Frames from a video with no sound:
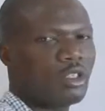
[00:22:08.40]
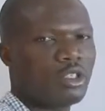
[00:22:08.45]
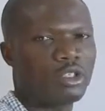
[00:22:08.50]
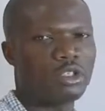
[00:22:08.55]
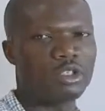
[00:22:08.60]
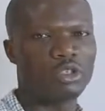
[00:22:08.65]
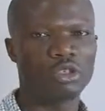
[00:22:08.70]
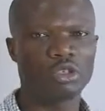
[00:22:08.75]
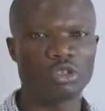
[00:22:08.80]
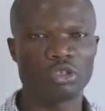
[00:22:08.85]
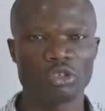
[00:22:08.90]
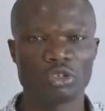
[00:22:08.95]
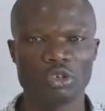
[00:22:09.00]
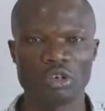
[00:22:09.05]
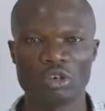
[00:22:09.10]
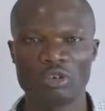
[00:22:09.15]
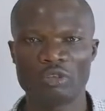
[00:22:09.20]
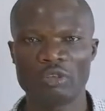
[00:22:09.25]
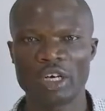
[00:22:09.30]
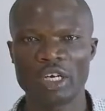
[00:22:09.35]
So to
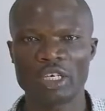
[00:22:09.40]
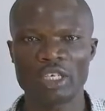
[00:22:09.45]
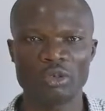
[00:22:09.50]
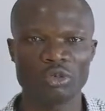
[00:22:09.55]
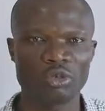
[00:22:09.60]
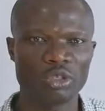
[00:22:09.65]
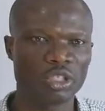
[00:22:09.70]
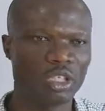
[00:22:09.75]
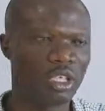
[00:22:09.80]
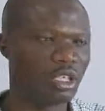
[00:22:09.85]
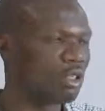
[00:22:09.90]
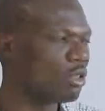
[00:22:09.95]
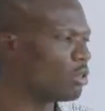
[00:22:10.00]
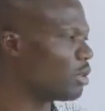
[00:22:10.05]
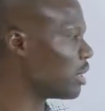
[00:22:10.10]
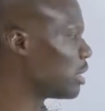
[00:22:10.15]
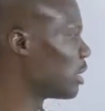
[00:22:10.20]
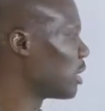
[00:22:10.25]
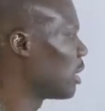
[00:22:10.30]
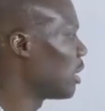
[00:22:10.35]
convert, we shall do
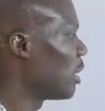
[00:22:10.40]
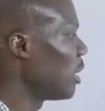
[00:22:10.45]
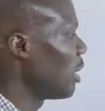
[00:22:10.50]
what?